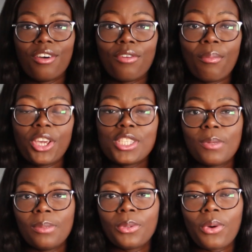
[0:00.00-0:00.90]
For most
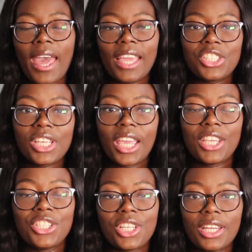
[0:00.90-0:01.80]
people,
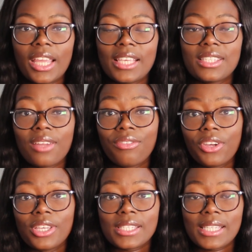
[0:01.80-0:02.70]
education is their
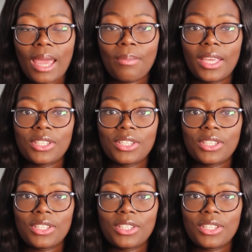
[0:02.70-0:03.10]
first step